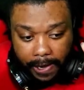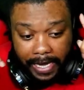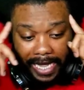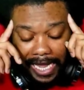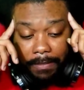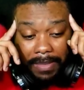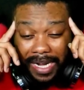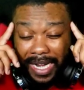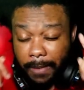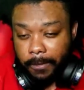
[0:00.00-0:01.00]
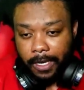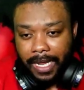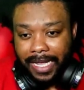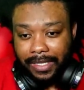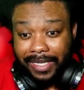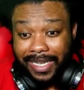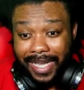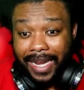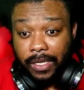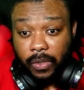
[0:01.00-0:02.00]
he manipulates to
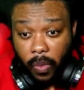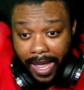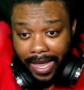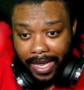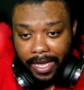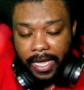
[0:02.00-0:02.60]
get his way